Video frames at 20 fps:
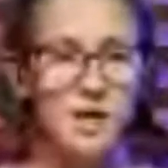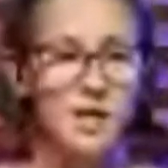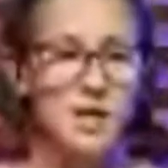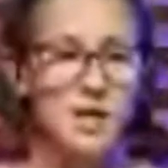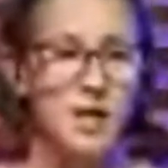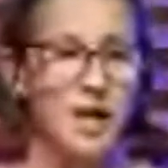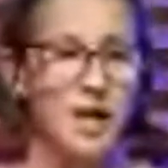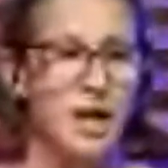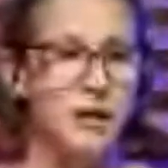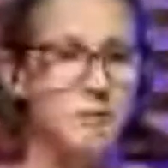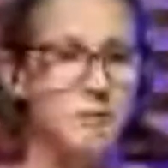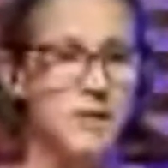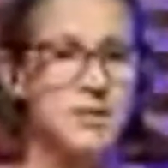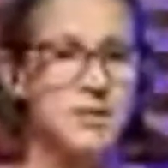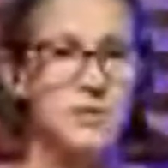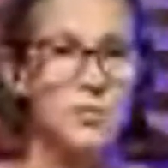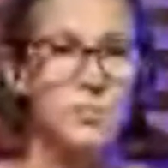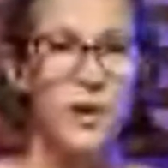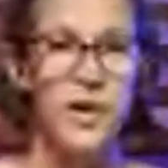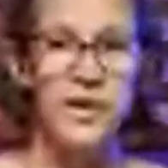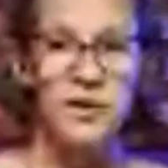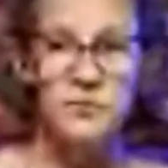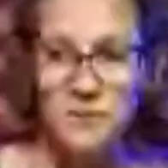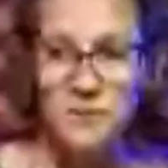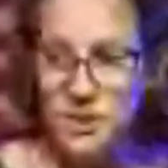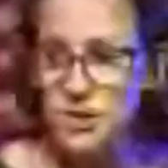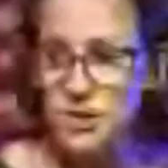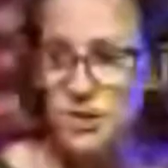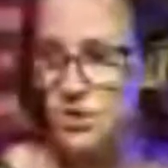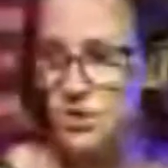Um, it's a way to make
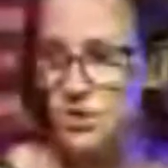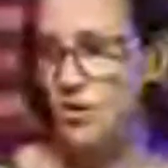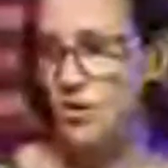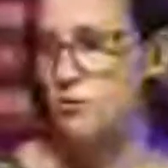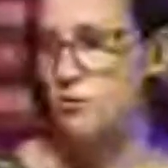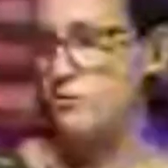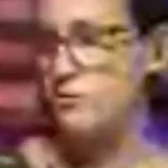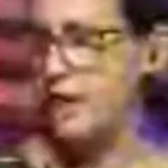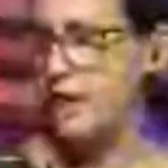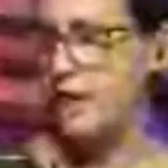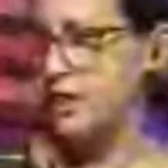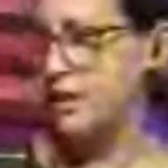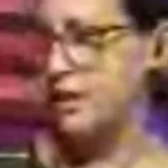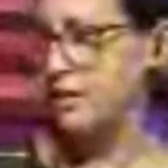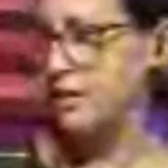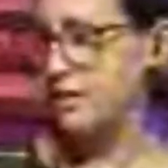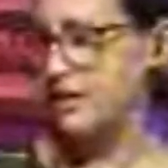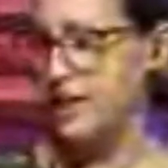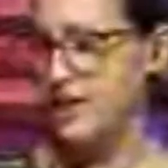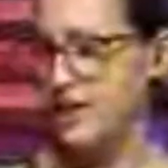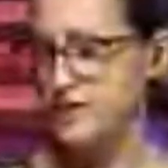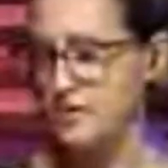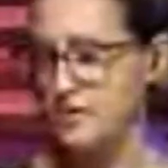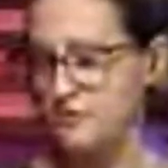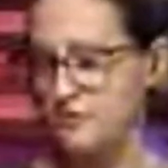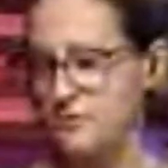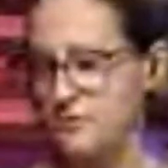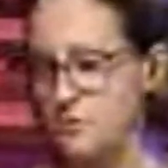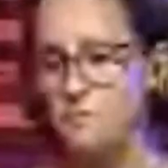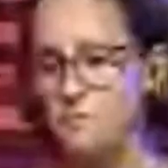sure that in the case of
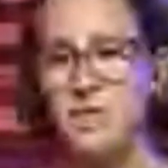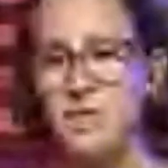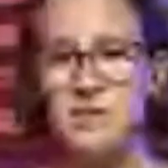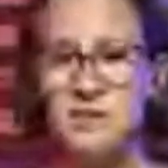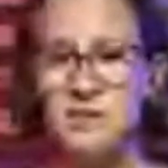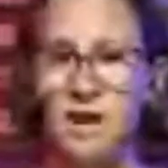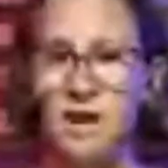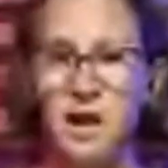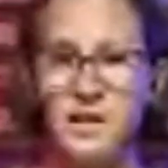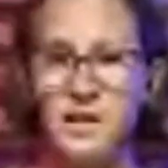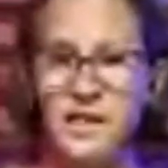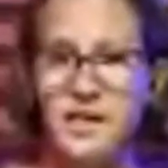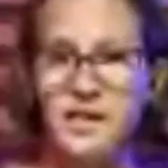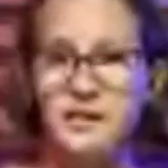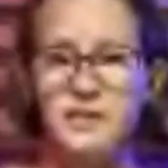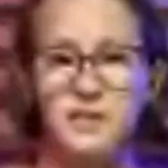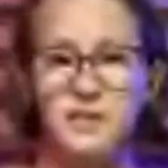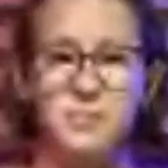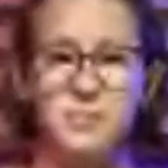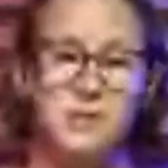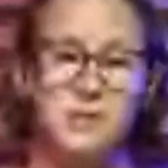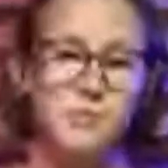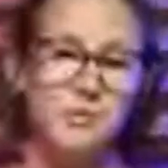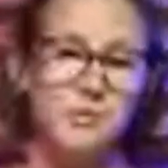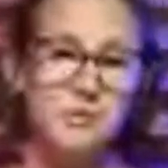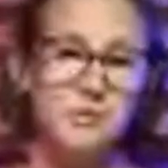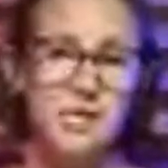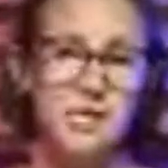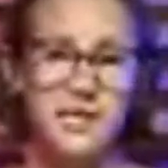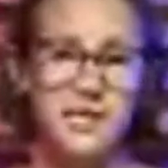somebody dying, that people are
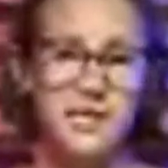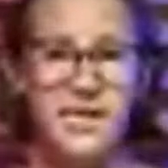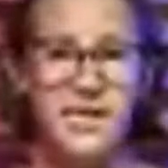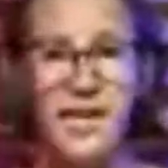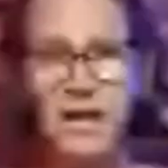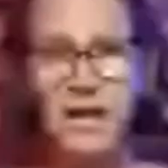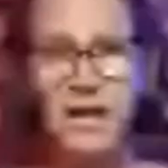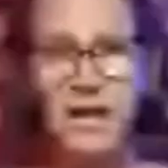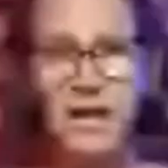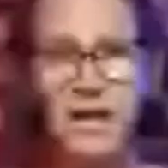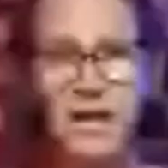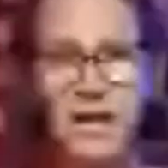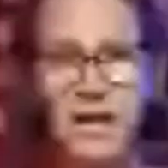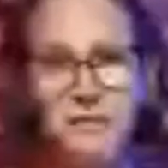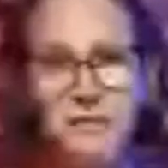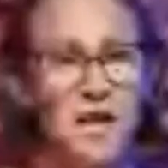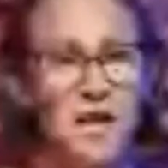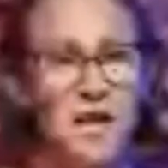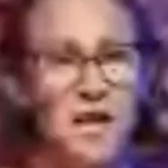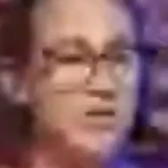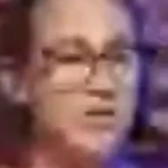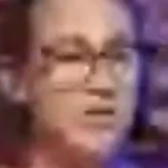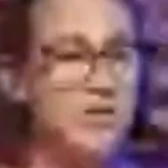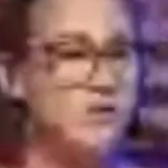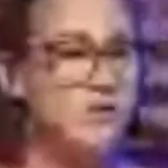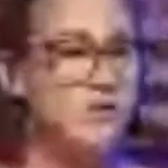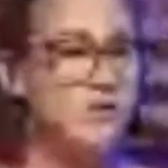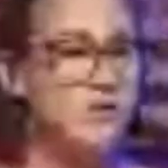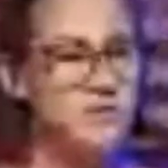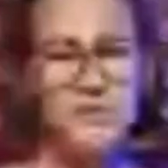taken care of.
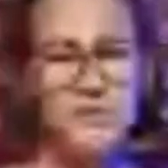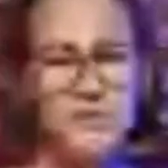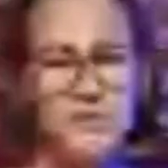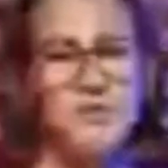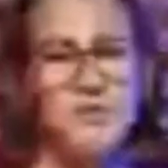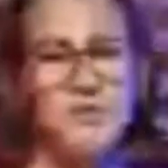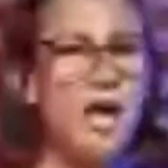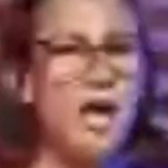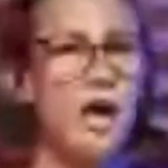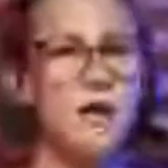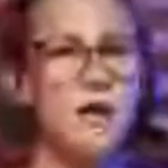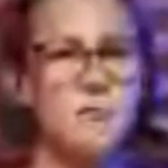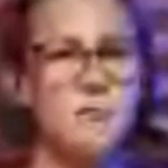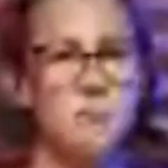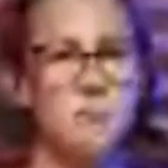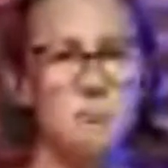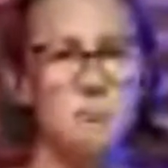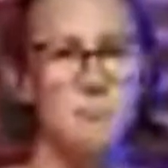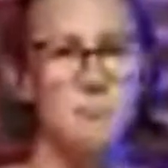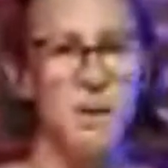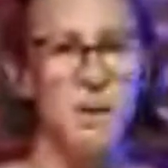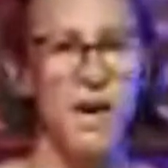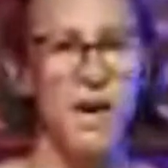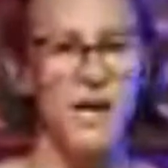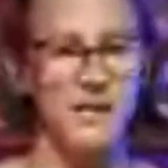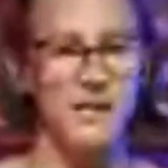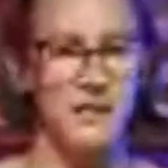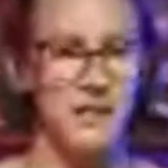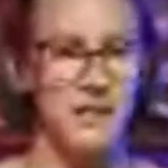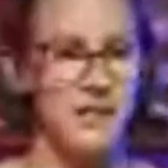There's there's a lot
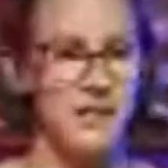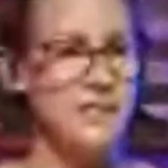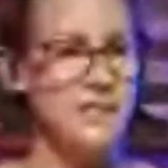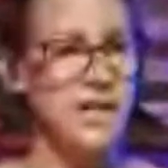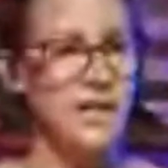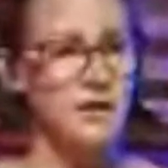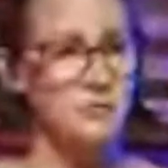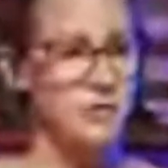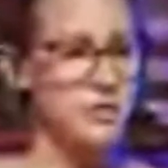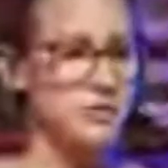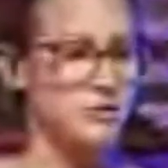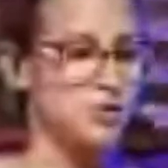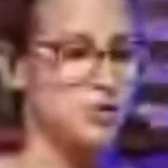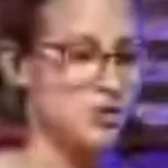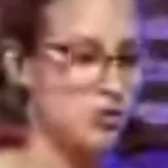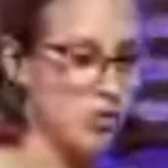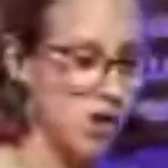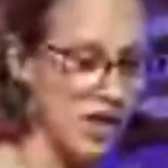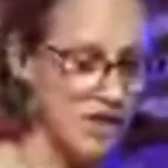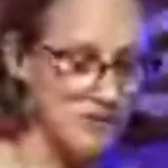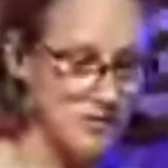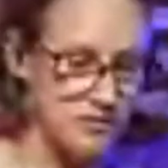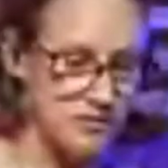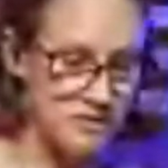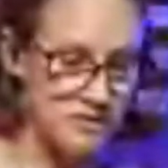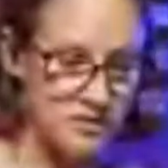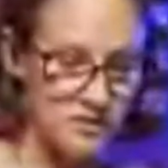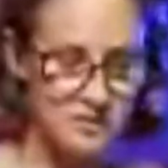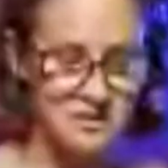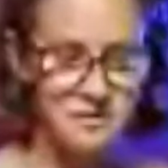behind it: endowments,
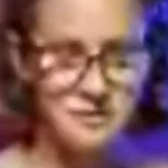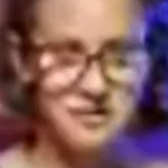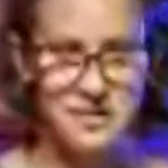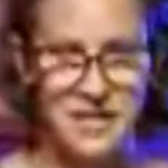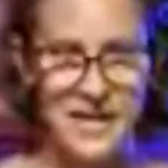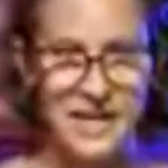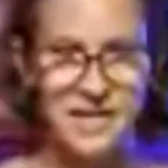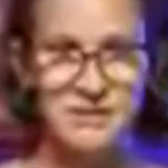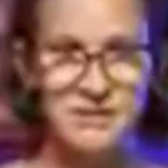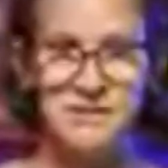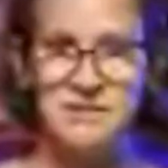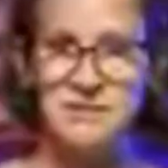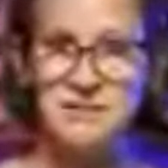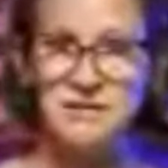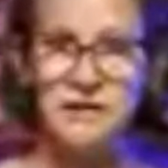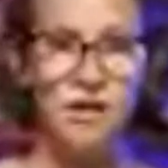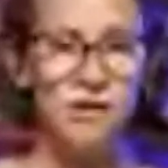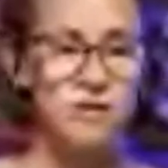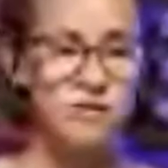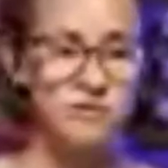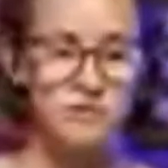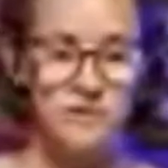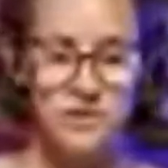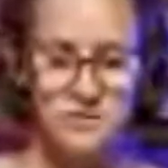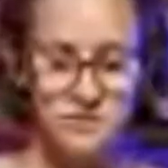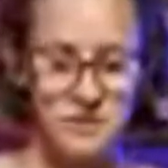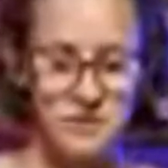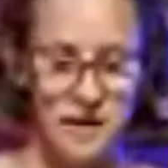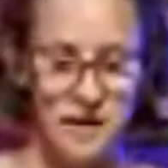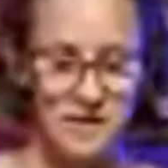trusts, estates, all of these
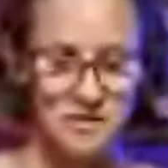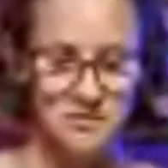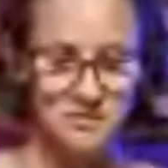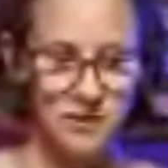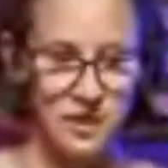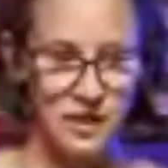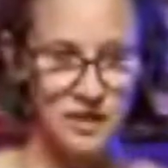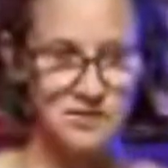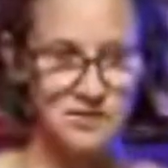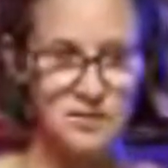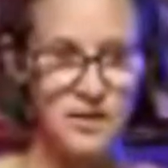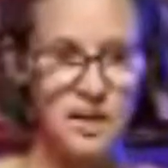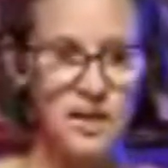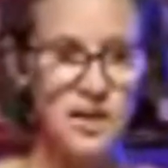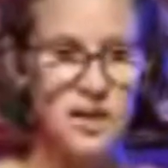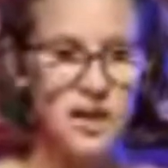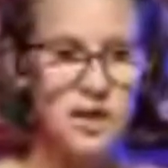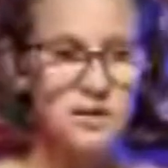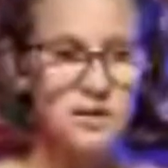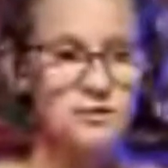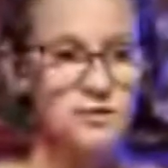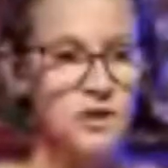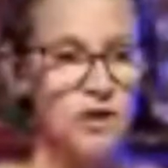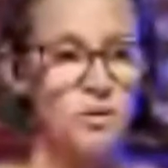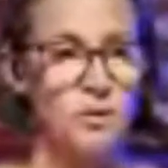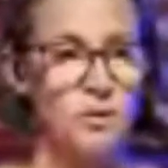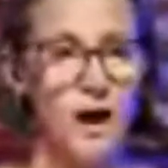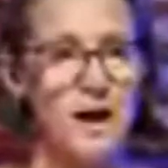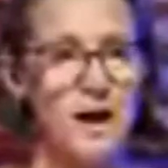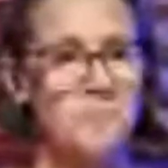kinds of things.
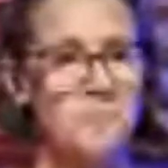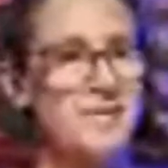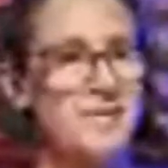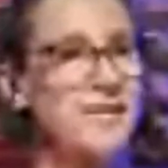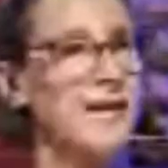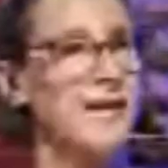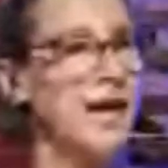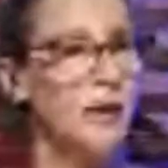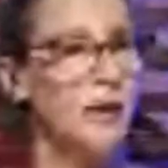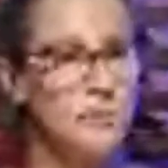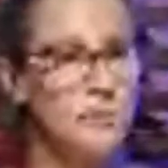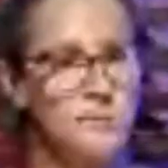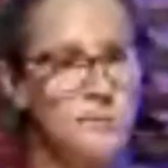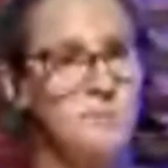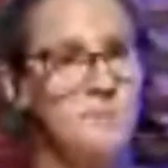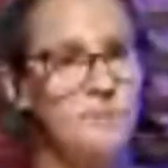So I'm an accountant.